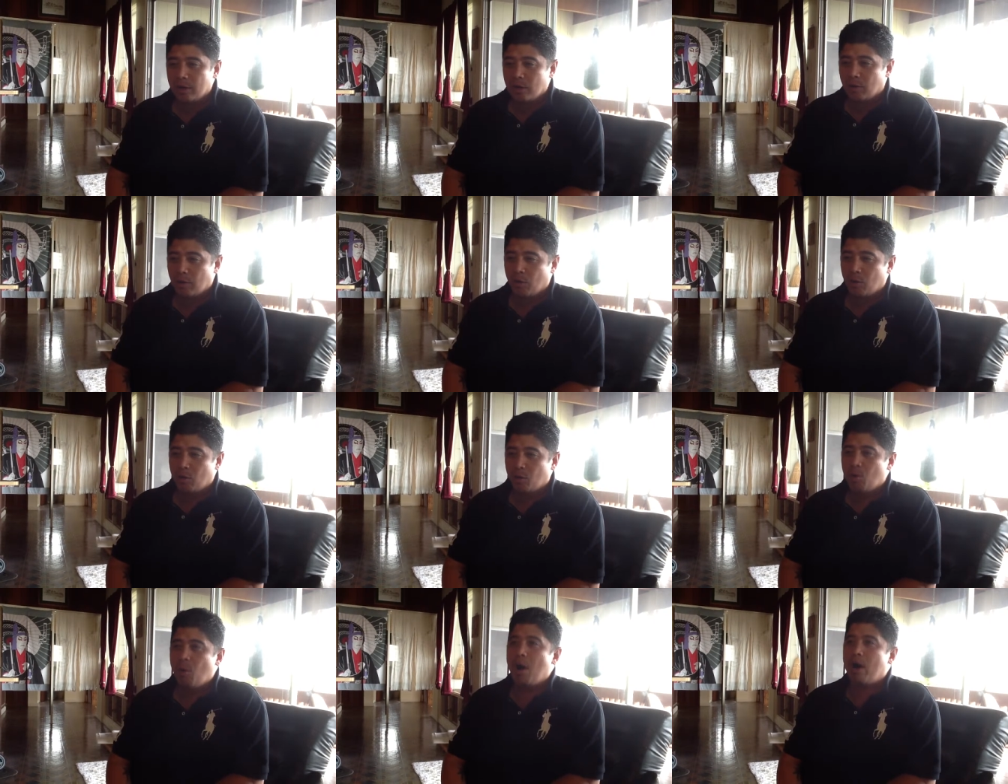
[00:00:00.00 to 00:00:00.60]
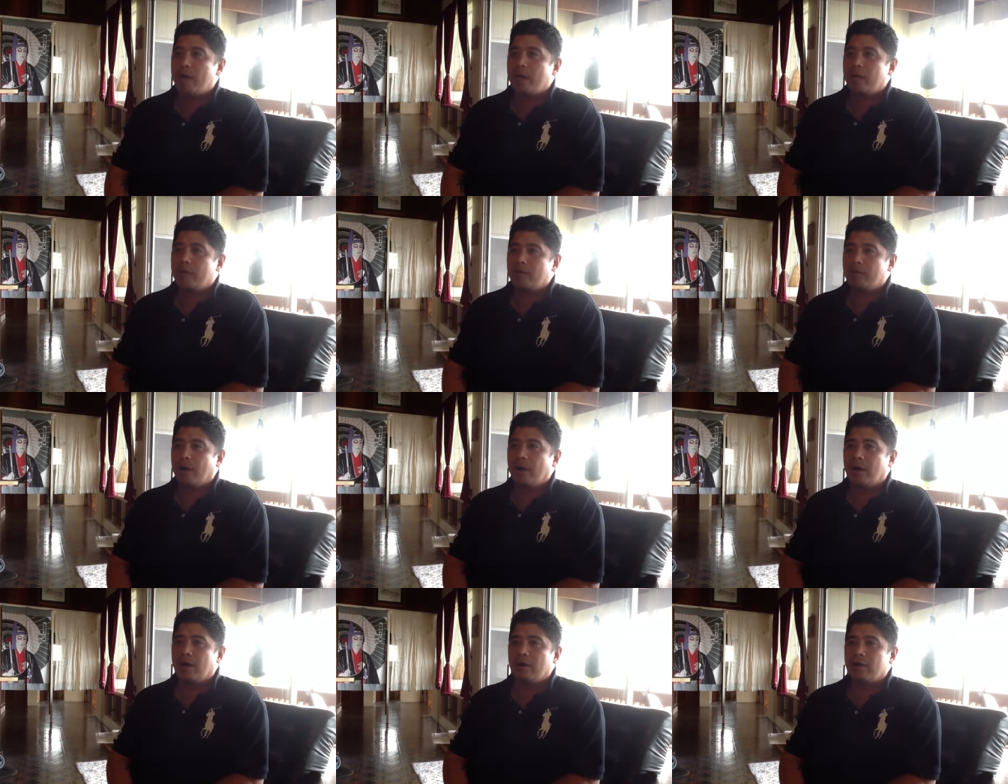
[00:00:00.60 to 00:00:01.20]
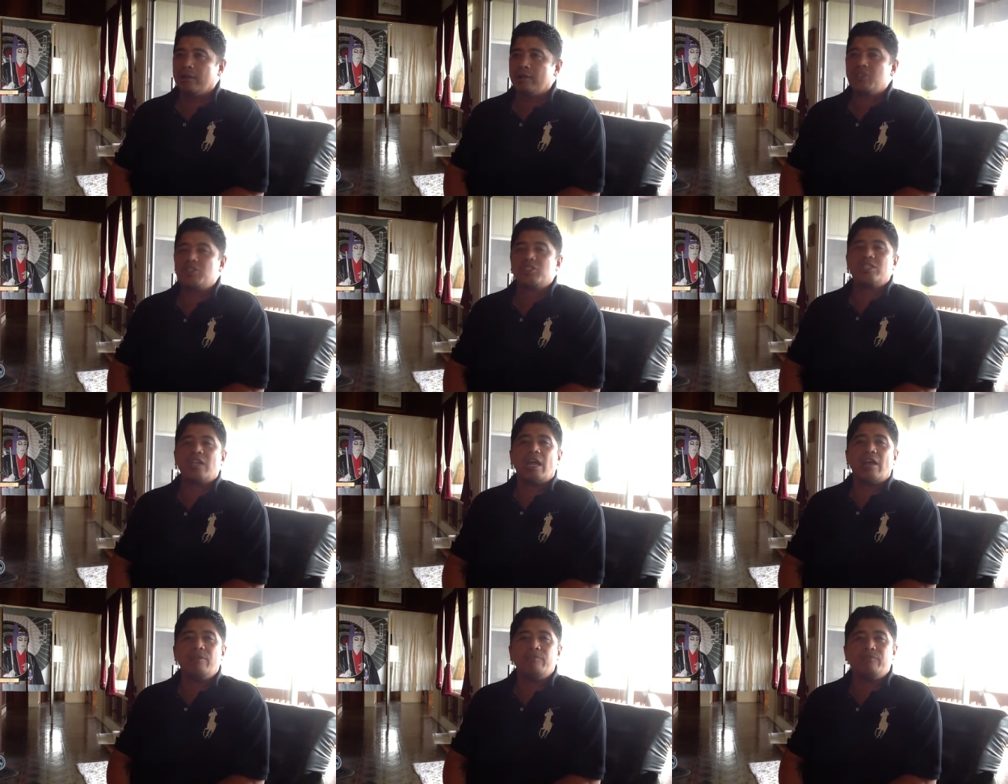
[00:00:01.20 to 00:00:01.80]
or walking around
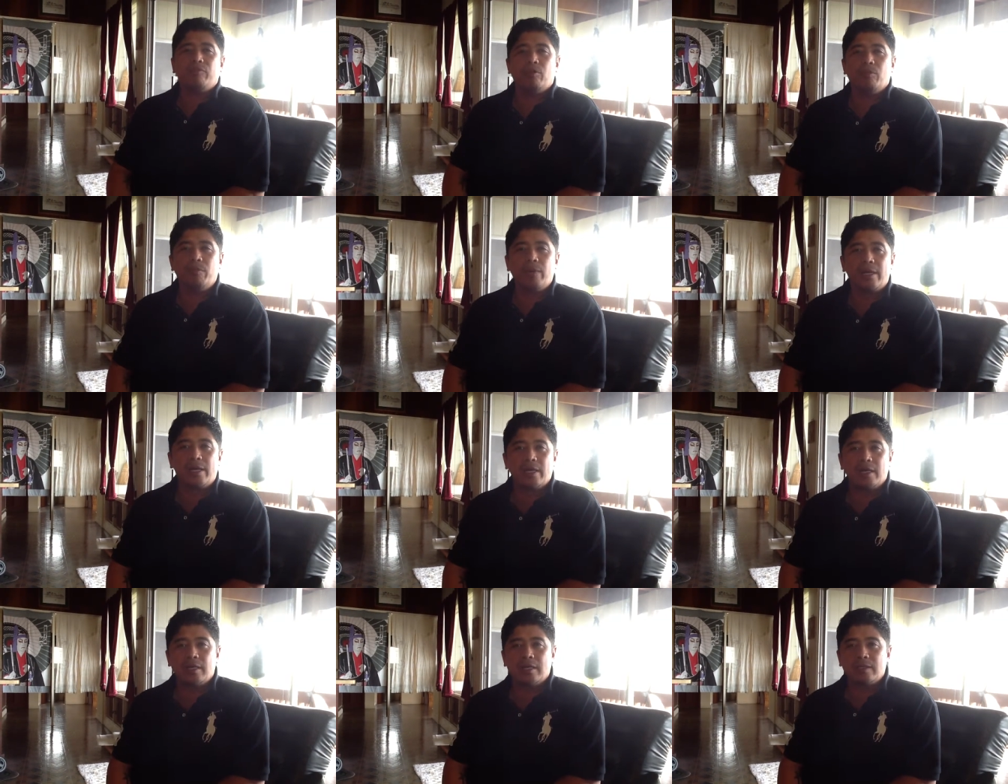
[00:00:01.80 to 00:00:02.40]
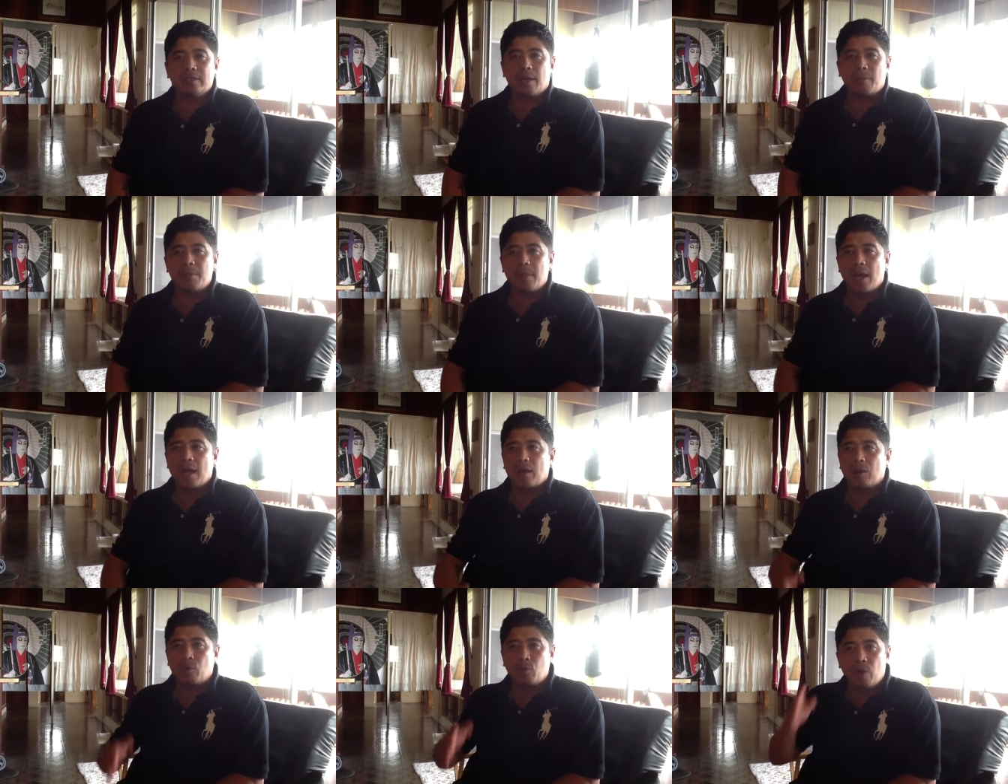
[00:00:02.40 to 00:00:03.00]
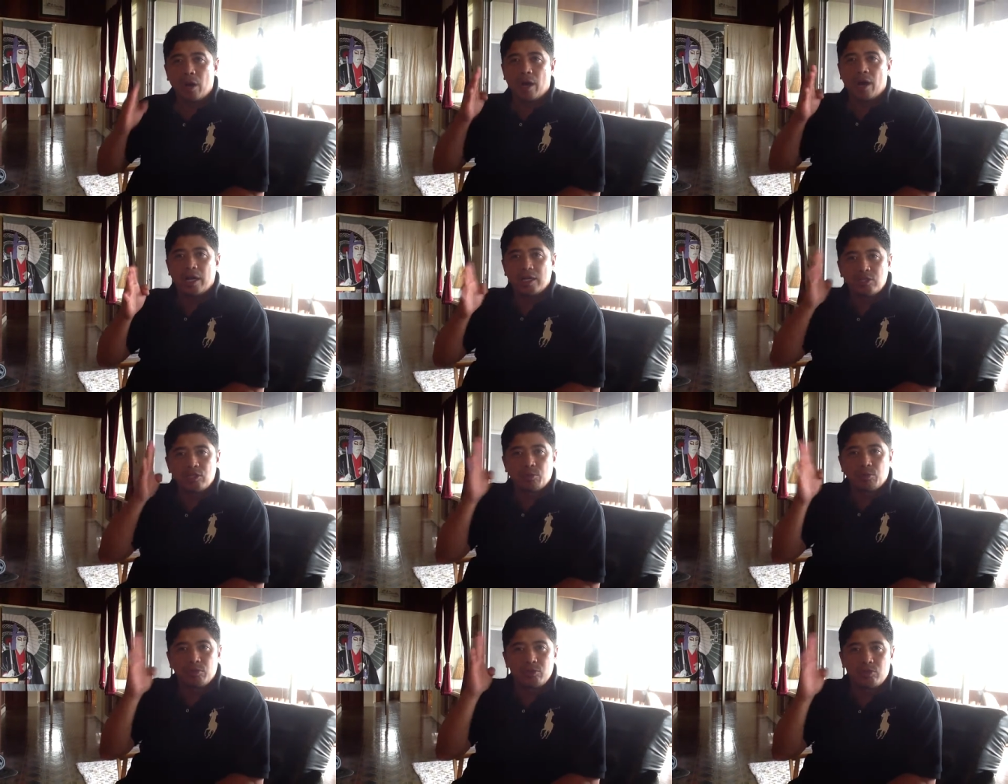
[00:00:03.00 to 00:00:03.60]
shameful because I'm not where I'm
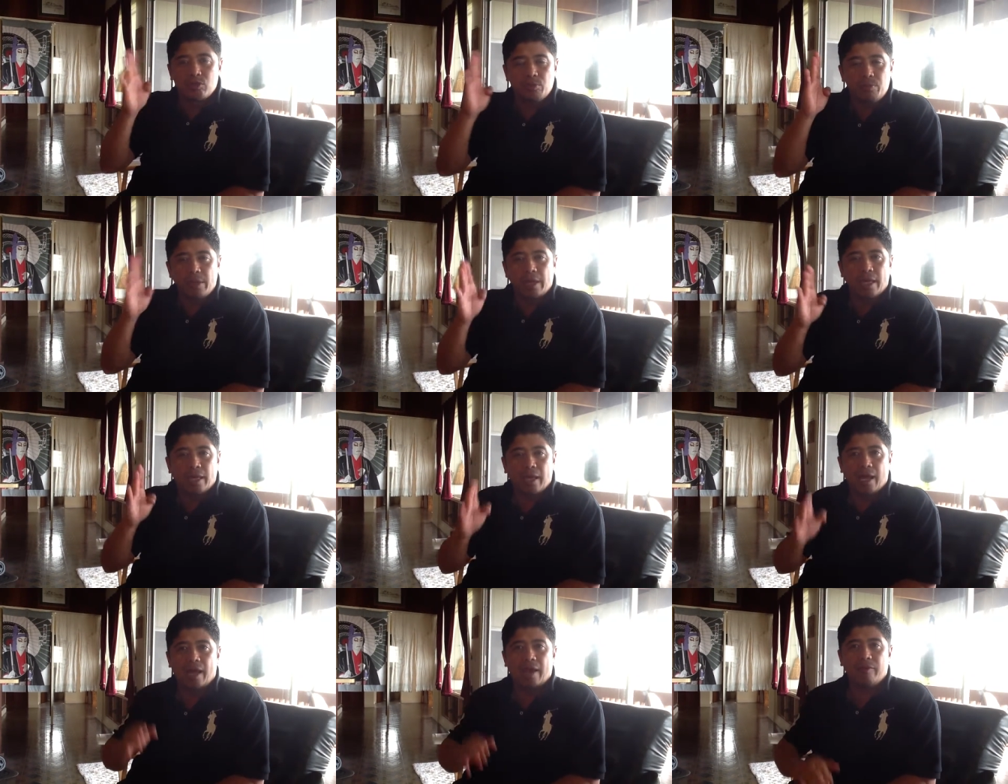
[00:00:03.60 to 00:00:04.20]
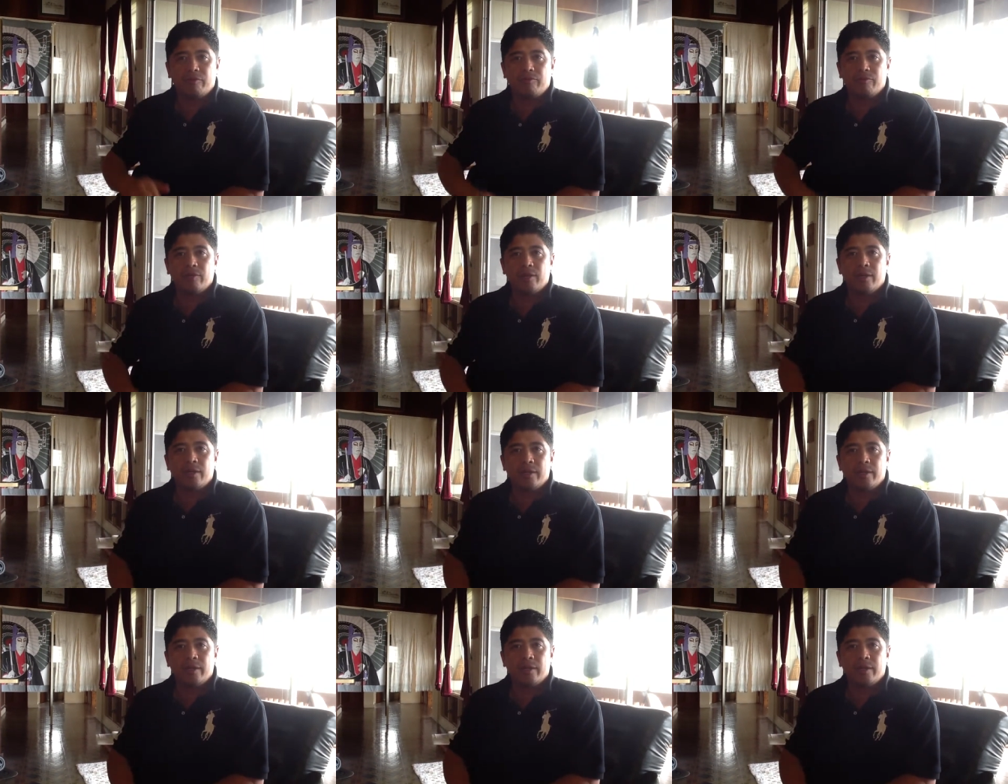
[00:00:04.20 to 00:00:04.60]
supposed to be in life.